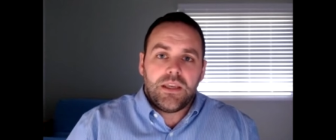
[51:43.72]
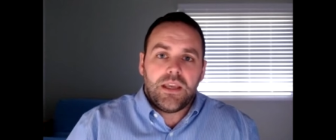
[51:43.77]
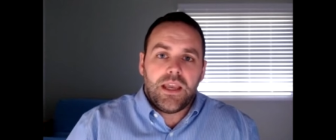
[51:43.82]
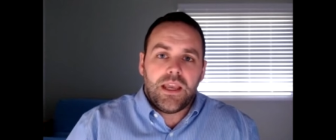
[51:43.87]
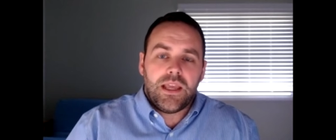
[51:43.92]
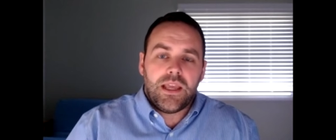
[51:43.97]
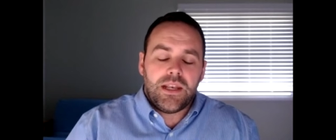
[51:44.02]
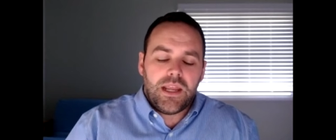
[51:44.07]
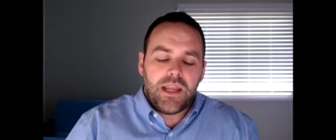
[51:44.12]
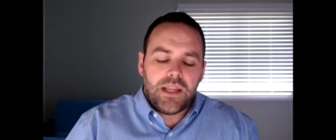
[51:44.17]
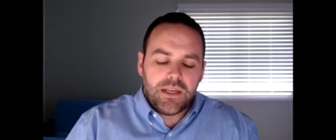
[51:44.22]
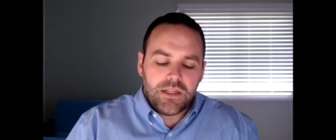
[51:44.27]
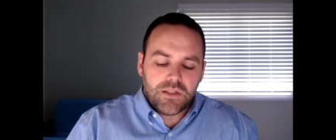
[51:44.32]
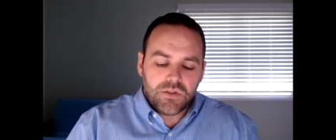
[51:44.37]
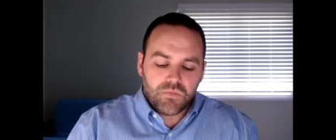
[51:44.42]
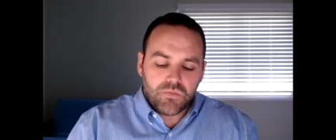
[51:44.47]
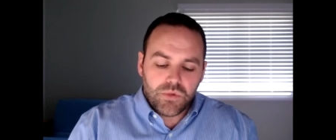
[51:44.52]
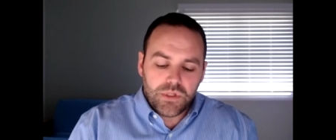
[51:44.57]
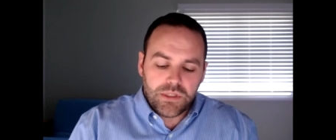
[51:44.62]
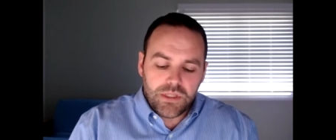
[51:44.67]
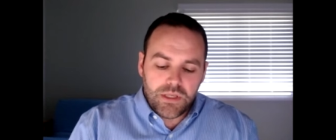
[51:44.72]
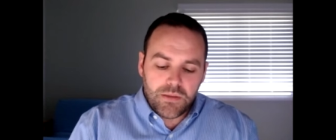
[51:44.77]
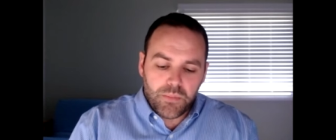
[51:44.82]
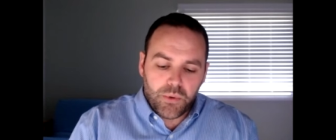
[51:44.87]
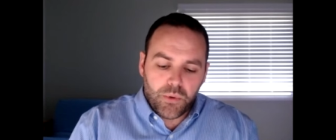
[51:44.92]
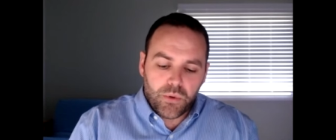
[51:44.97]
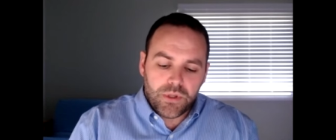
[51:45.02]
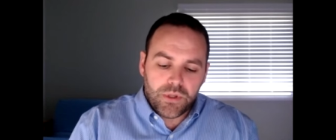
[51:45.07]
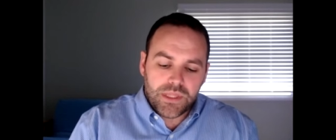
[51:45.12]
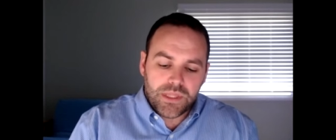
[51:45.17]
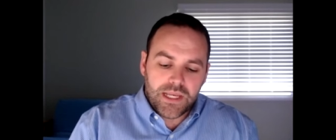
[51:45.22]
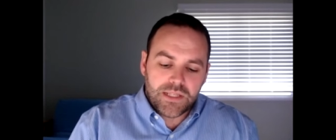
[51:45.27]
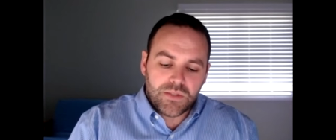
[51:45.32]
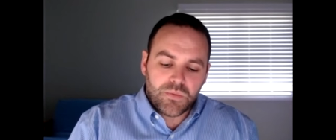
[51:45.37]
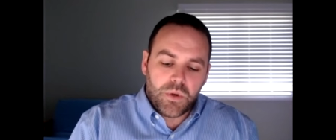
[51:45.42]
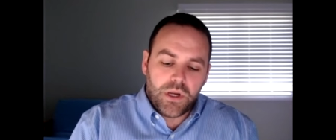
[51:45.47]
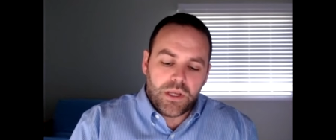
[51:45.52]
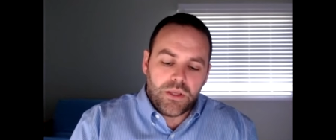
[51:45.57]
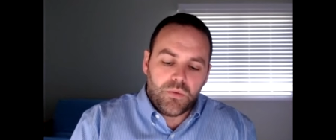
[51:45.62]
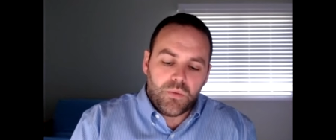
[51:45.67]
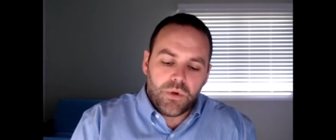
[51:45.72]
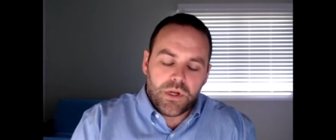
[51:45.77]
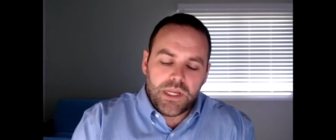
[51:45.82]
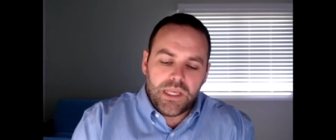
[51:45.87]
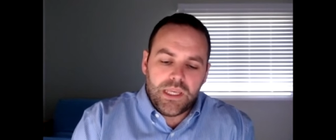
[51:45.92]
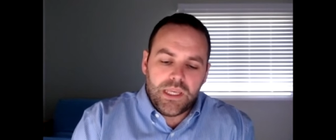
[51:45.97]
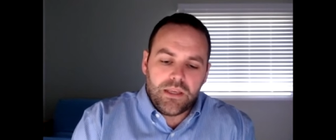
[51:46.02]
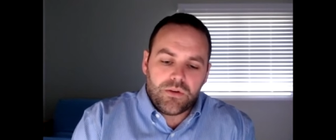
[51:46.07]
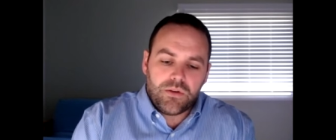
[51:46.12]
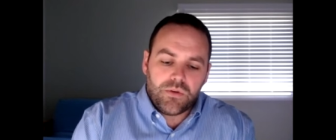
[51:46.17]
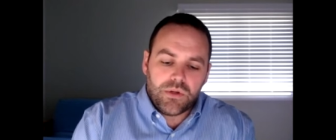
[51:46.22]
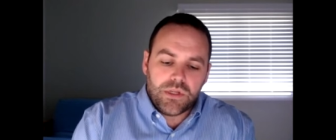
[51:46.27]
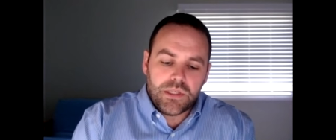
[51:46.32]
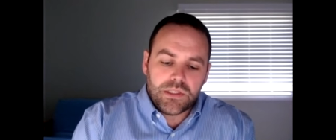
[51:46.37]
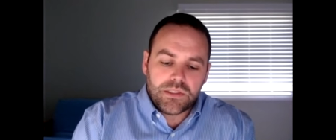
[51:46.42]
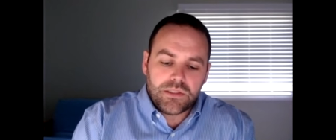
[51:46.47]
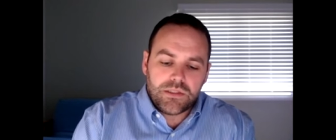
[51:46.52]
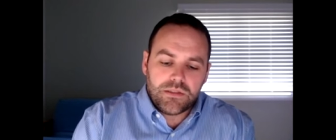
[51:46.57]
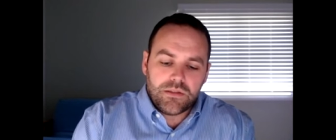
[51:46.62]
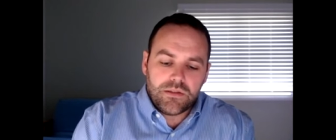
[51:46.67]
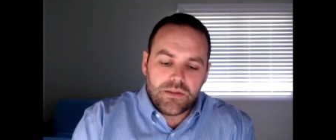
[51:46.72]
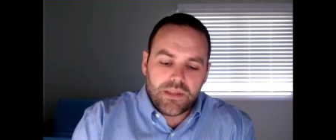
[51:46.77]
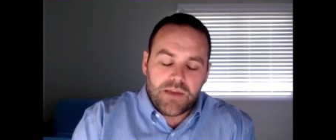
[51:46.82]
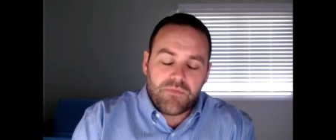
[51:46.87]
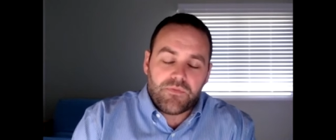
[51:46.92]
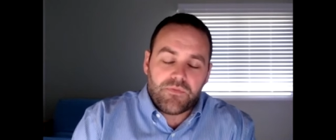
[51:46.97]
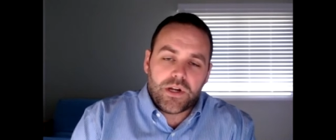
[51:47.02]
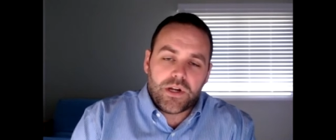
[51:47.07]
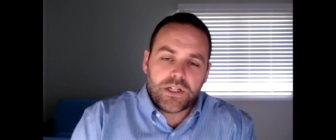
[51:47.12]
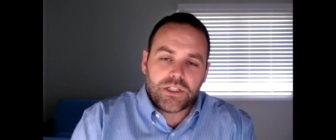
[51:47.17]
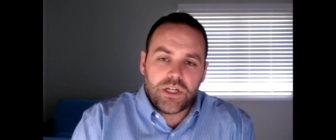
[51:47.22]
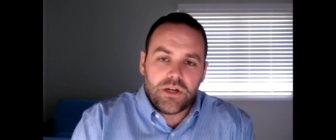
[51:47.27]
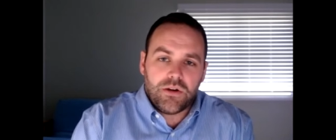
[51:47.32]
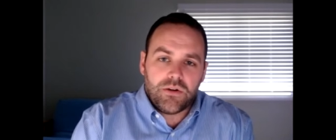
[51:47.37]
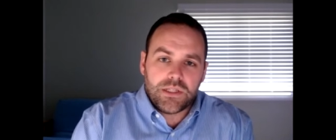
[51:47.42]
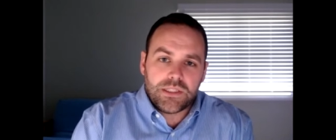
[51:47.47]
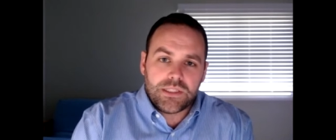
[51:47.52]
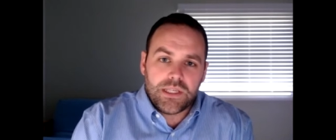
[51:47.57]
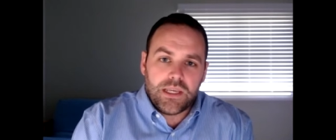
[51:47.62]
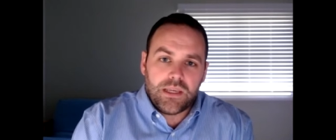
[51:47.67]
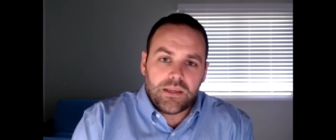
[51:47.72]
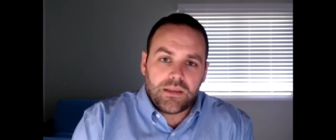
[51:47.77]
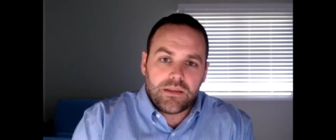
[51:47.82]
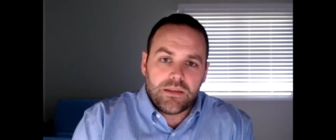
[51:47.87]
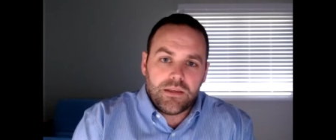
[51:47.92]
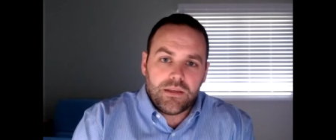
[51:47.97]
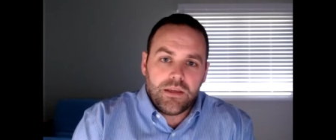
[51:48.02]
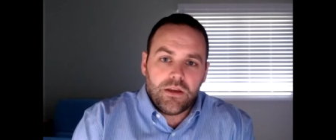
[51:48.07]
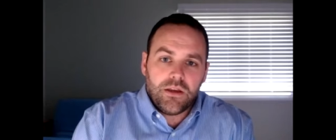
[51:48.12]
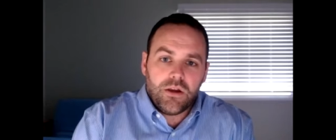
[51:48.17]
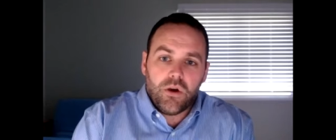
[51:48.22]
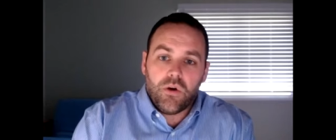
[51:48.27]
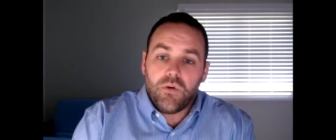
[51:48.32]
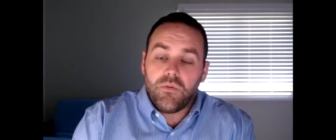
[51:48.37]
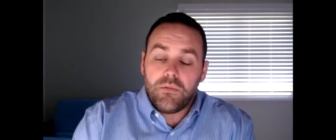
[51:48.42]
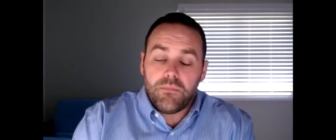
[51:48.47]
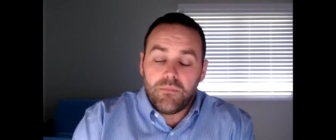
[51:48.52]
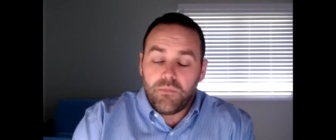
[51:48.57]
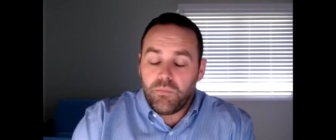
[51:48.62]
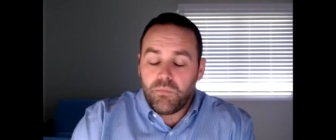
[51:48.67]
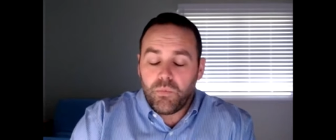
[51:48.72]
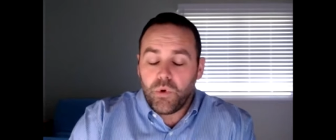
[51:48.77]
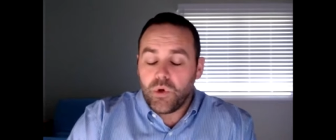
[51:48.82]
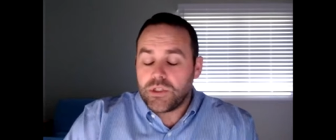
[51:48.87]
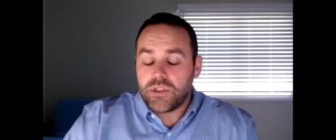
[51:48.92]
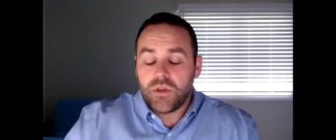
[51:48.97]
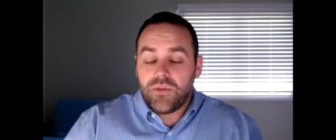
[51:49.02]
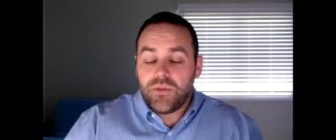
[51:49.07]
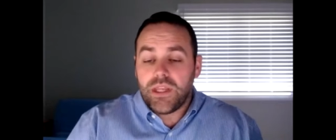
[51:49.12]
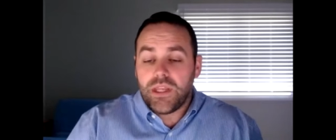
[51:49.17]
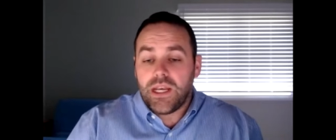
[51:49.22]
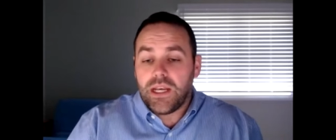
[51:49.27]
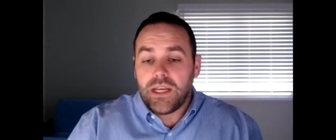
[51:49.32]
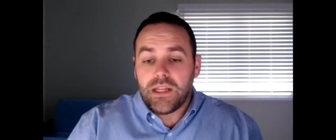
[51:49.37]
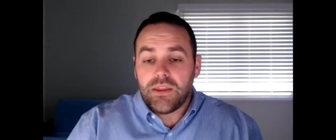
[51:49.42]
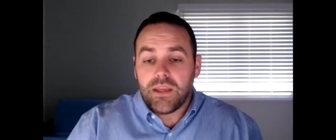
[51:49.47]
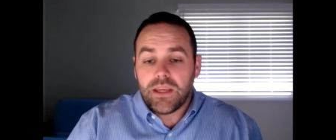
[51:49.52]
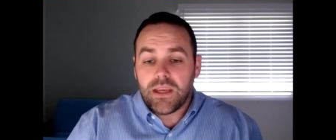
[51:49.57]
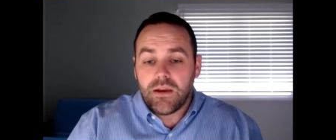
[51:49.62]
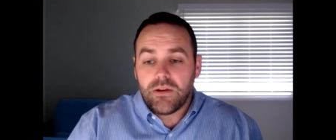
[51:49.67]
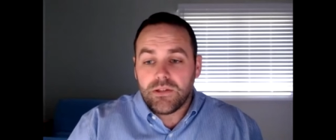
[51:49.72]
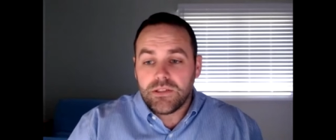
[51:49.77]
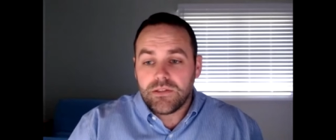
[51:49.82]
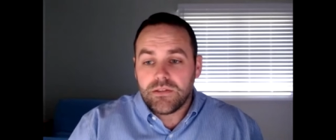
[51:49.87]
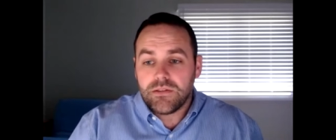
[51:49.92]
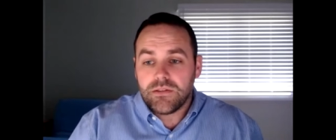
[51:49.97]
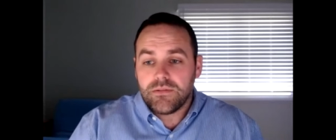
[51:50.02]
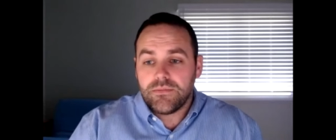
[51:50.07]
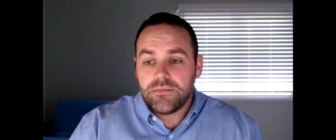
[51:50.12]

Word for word: and and it's really important that's why you want to increase that fresh air intake or more so than anything else